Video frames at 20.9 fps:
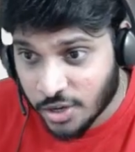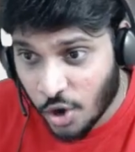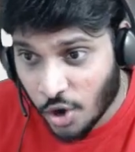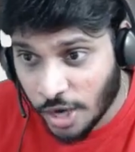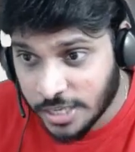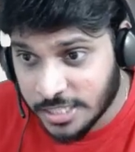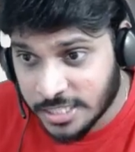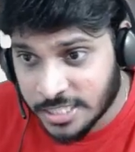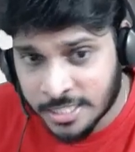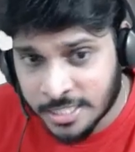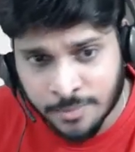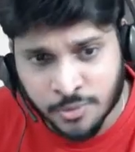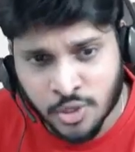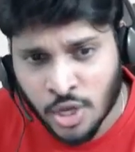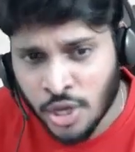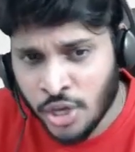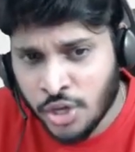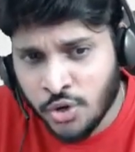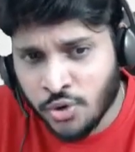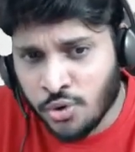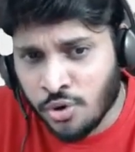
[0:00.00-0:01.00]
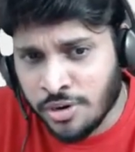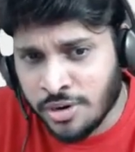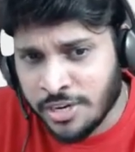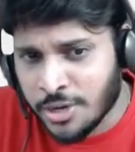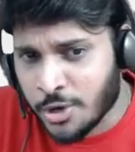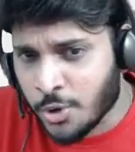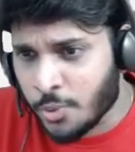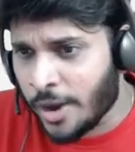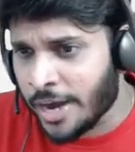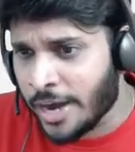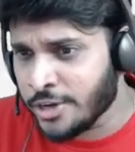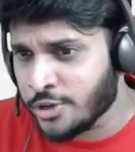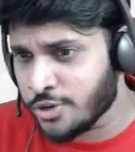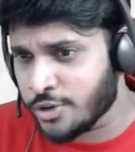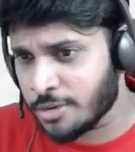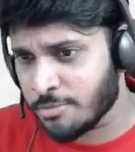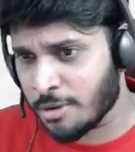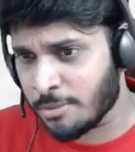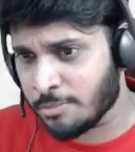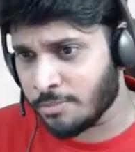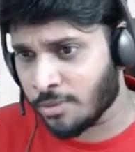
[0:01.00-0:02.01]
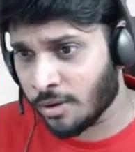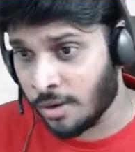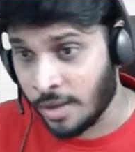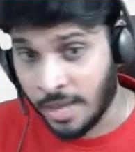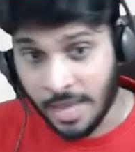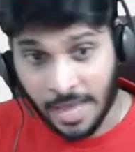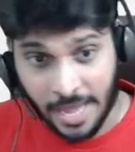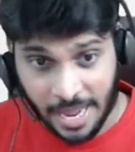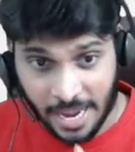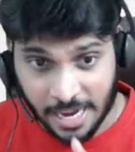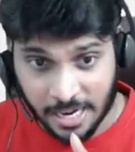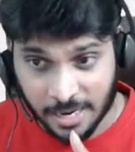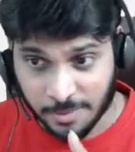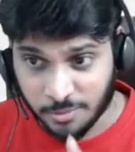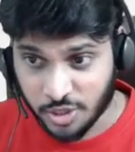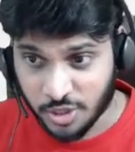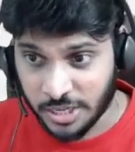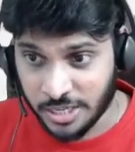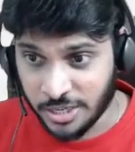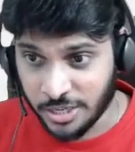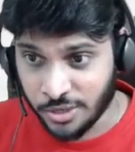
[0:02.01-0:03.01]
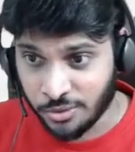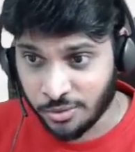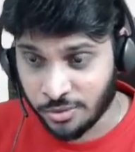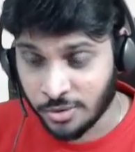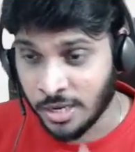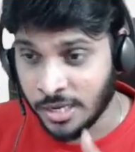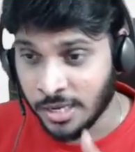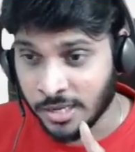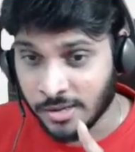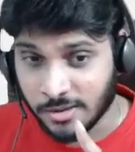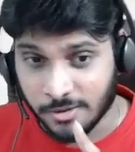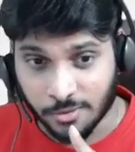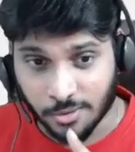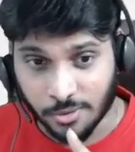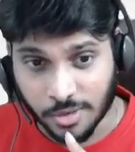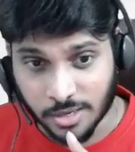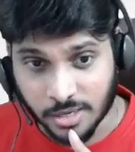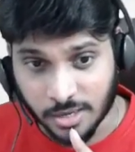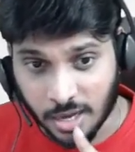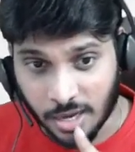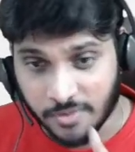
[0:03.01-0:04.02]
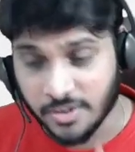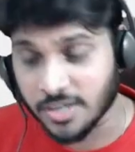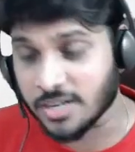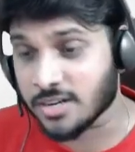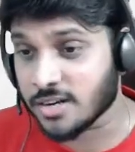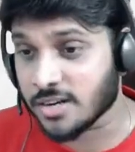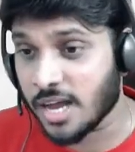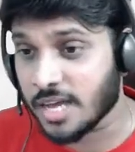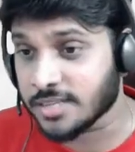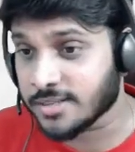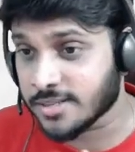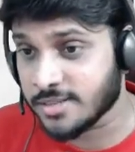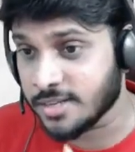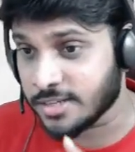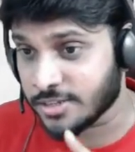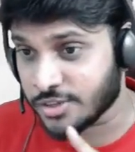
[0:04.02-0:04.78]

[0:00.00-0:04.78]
concepts, you don't require to remember. And I'm telling you, our classes at